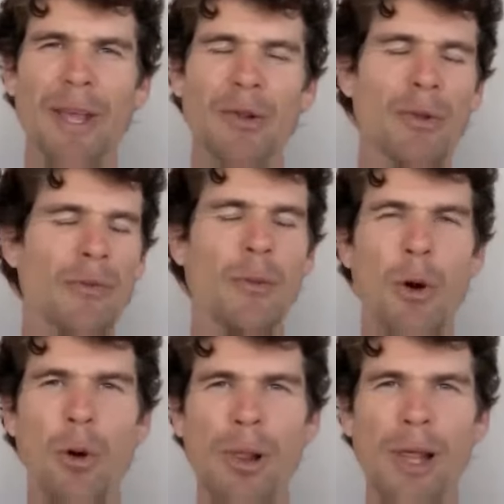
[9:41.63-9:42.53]
You look at the
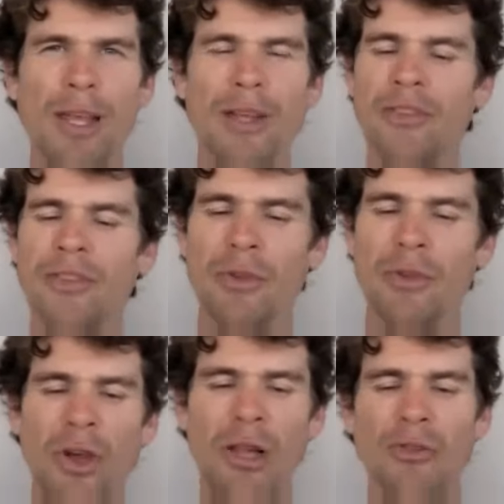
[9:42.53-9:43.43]
football players, some of the
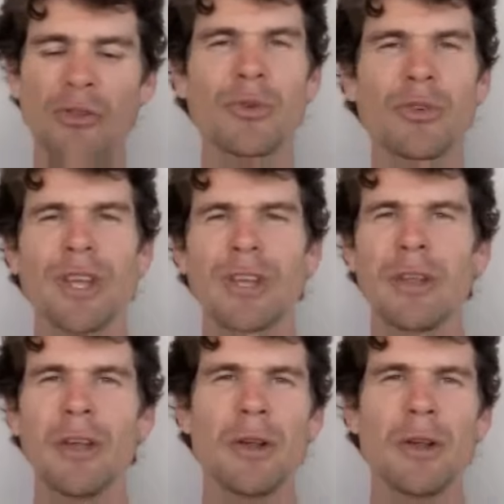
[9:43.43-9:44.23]
cyclists who are dead,